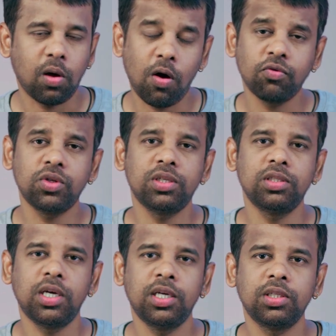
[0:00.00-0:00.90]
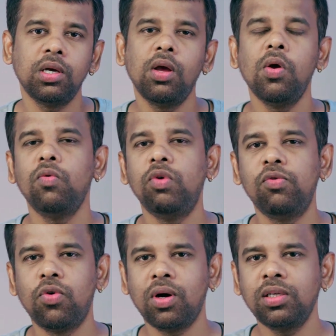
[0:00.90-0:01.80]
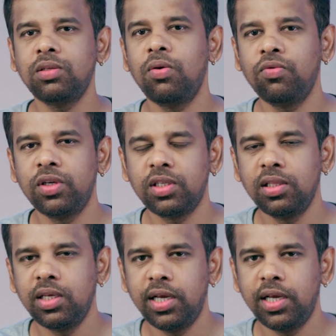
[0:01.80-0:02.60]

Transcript: After that, we will focus on fixing the